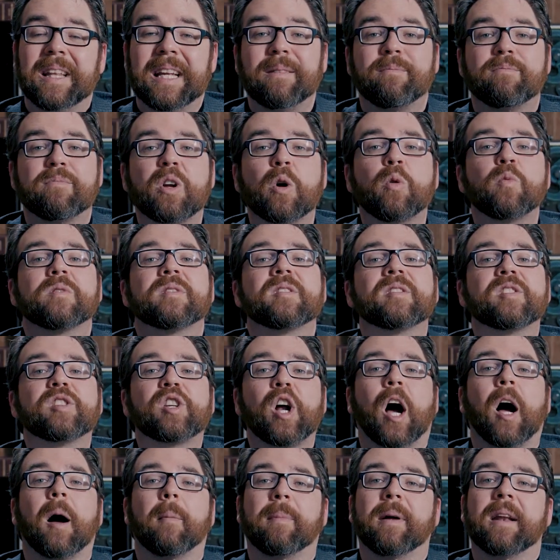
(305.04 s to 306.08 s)
They don't
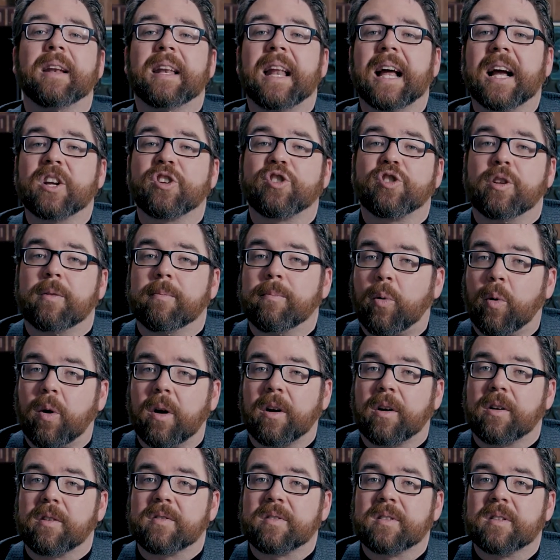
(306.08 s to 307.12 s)
stop at national
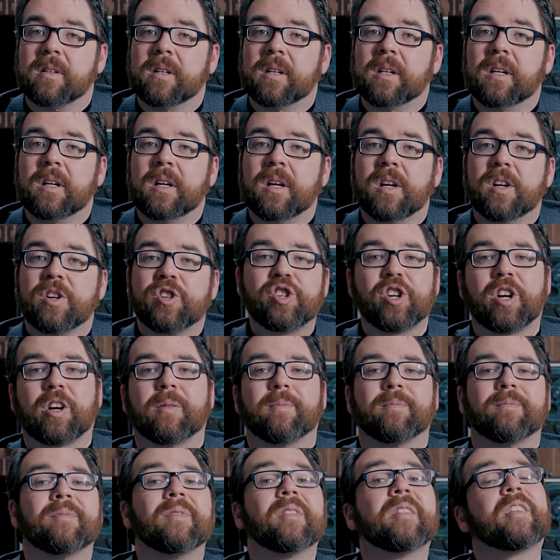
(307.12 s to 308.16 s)
borders.
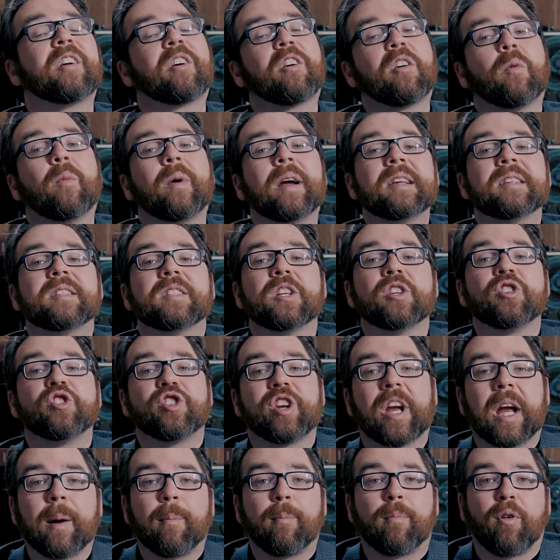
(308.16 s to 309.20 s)
Sure, there are ways to
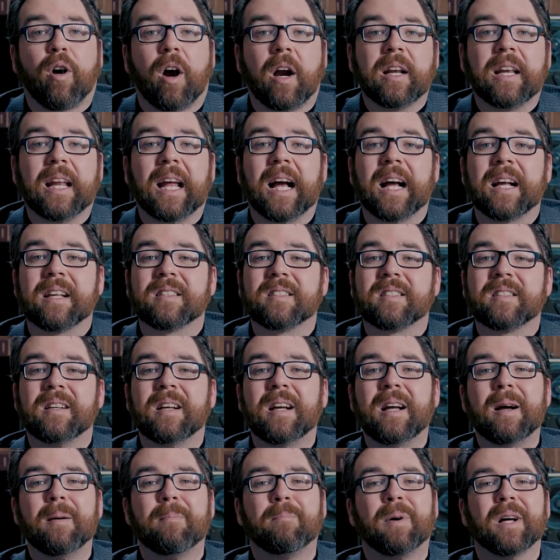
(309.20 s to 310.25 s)
jam broadcasts,
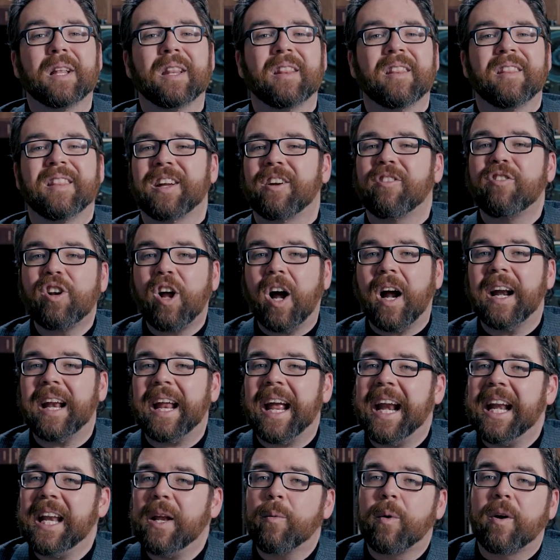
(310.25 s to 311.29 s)
but they're not
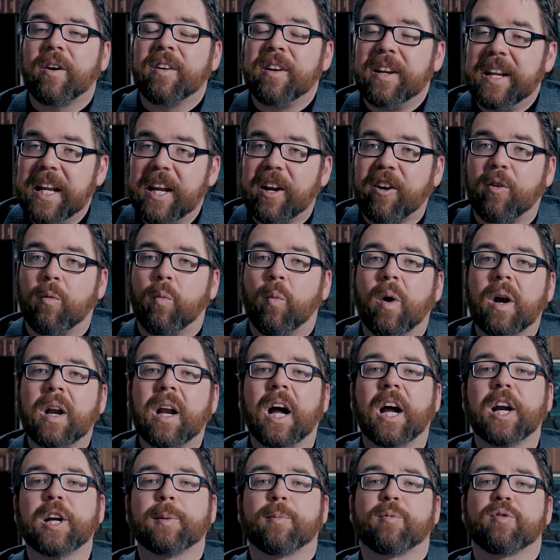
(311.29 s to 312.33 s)
anywhere near
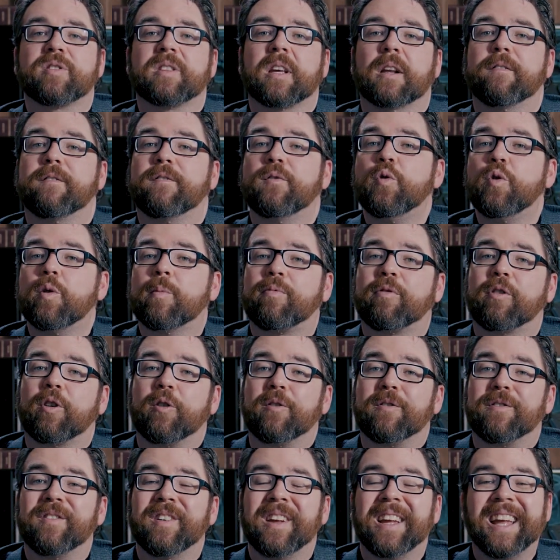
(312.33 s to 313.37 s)
100%
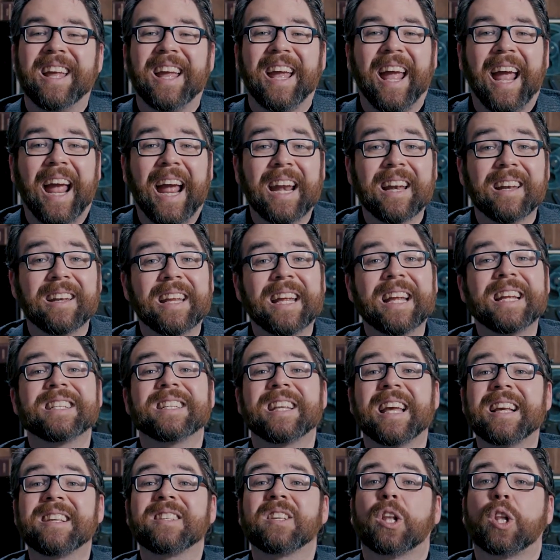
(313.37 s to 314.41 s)
foolproof, and it
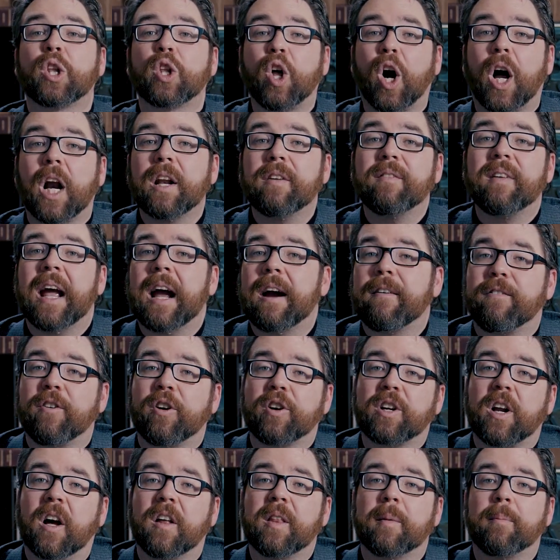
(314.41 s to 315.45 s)
takes a lot of
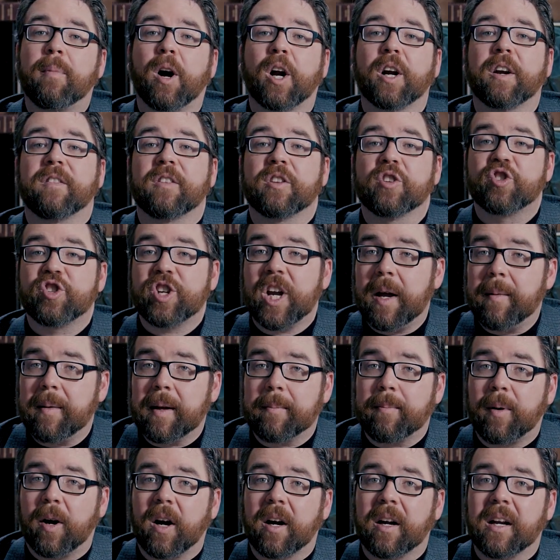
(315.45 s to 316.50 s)
effort on the part of the
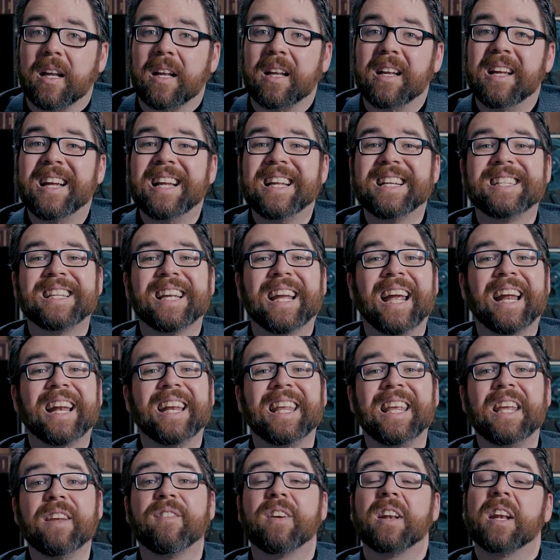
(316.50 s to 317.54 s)
jamming party to get
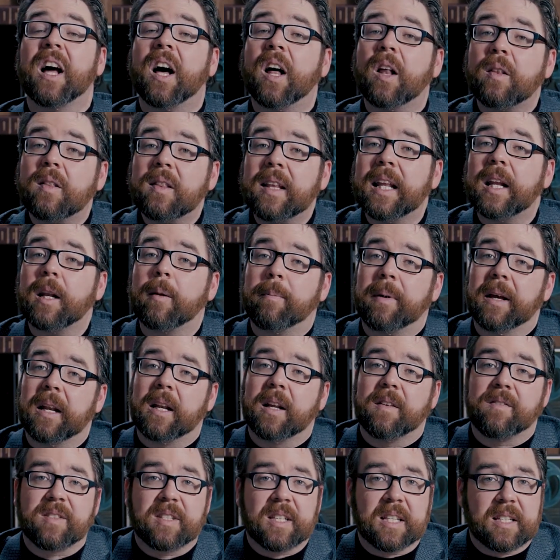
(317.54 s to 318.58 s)
even a little bit
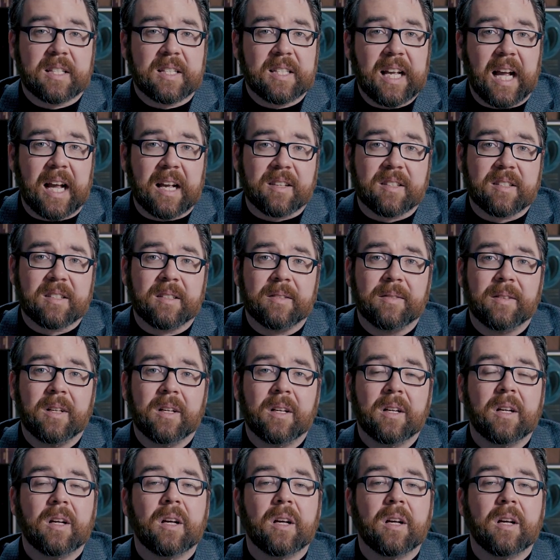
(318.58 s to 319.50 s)
of success.